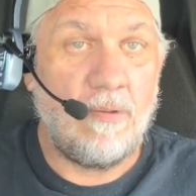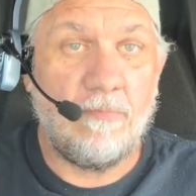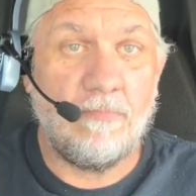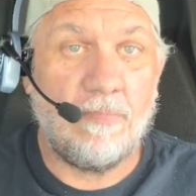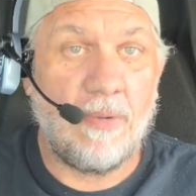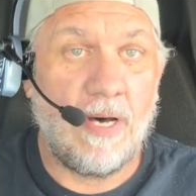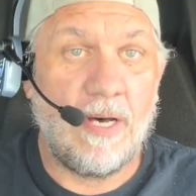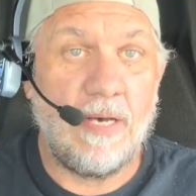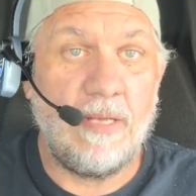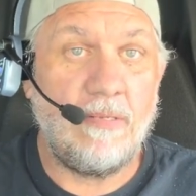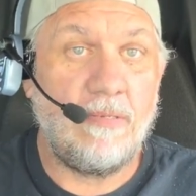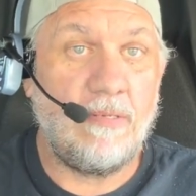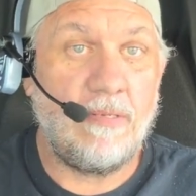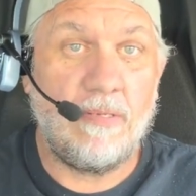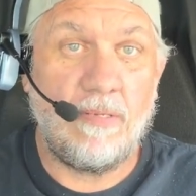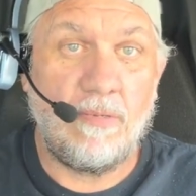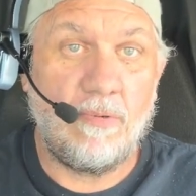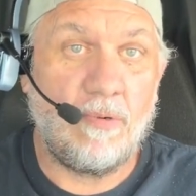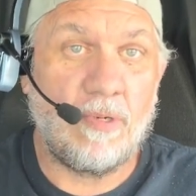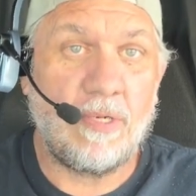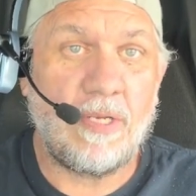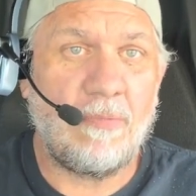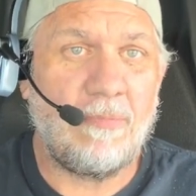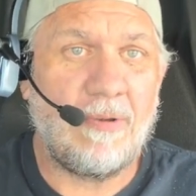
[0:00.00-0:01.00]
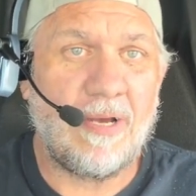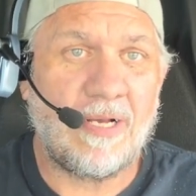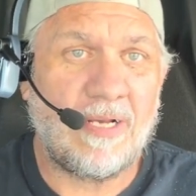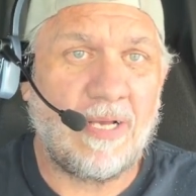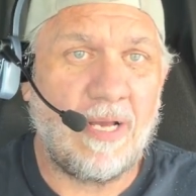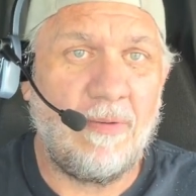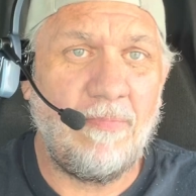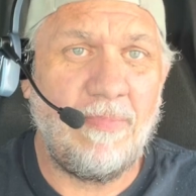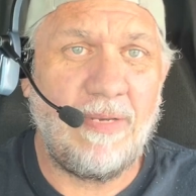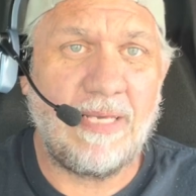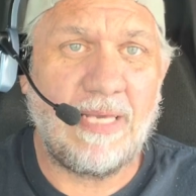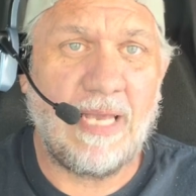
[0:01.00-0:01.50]
But we're talking about
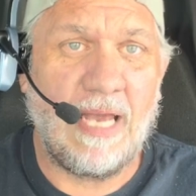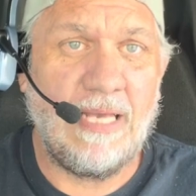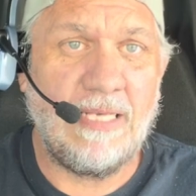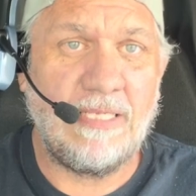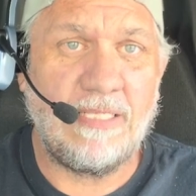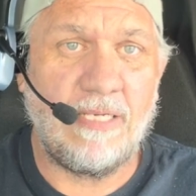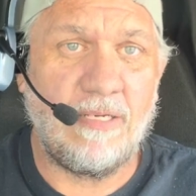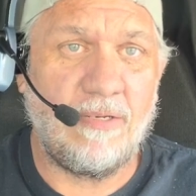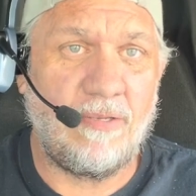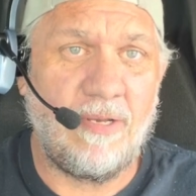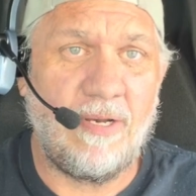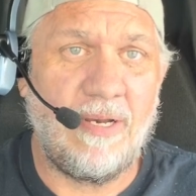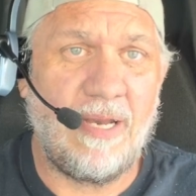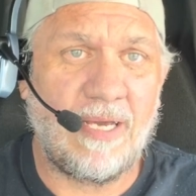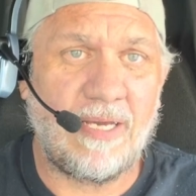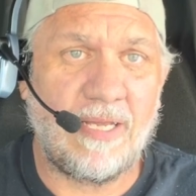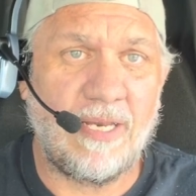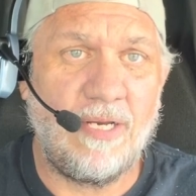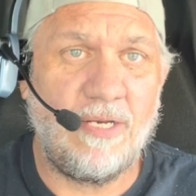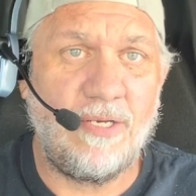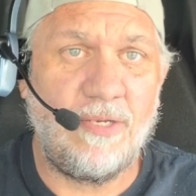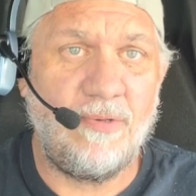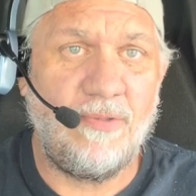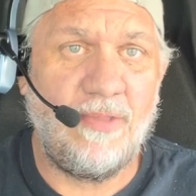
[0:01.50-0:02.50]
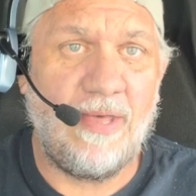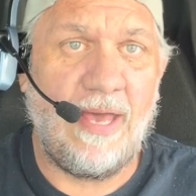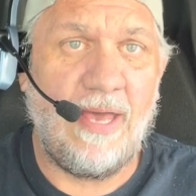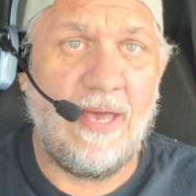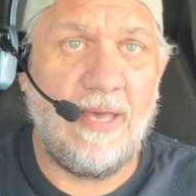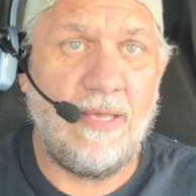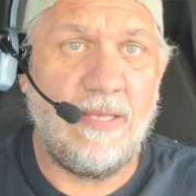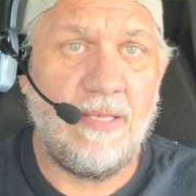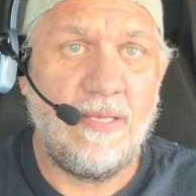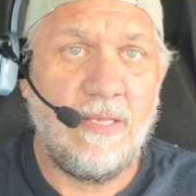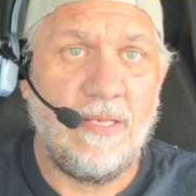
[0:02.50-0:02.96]
company guys here, they're not gonna do that.